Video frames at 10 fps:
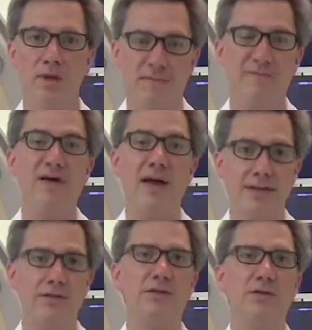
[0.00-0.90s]

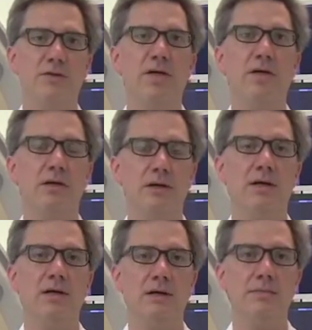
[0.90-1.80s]
effect to the
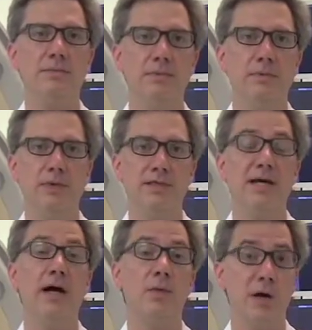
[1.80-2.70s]
uh,
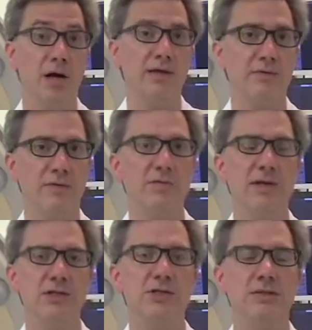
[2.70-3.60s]
entire body for the
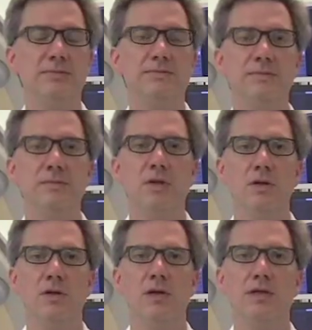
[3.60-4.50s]
patient.
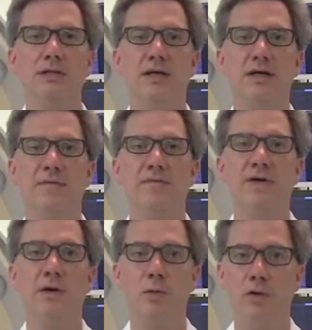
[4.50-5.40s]
And it's uh,
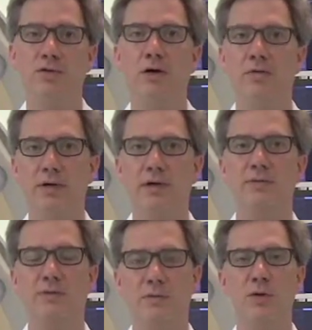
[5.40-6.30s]
very well
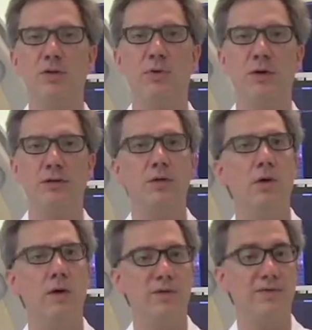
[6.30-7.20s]
tolerated for the most part.
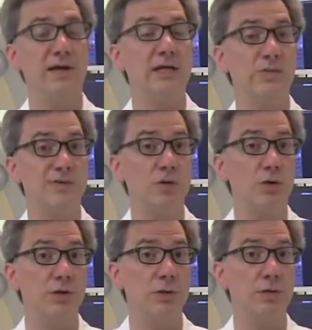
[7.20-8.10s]
One of the things we've
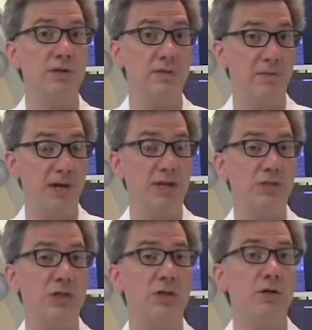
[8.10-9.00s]
started doing in the
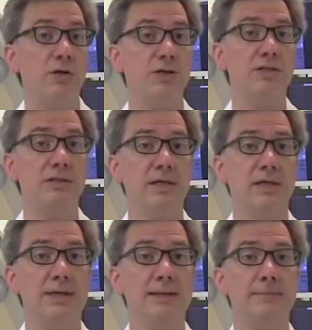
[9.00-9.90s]
past year is
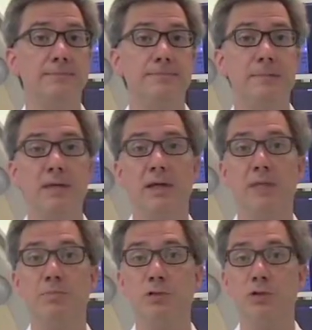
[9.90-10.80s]
um,
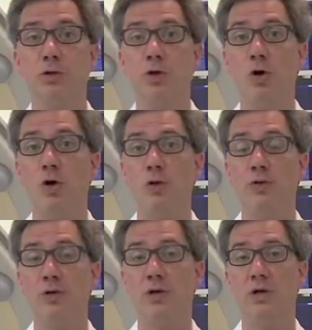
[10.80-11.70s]
a procedure called
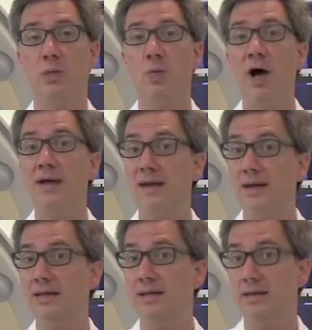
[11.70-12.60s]
uh,
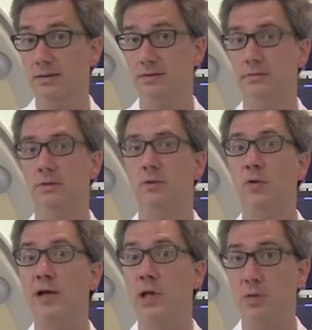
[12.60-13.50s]
Y90
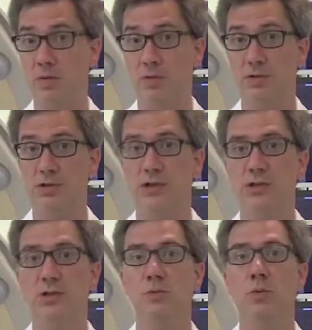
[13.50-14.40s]

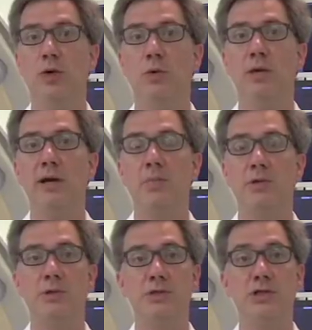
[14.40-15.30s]
radioembolization, where we're
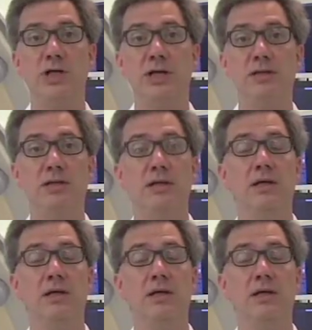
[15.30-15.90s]
able to inject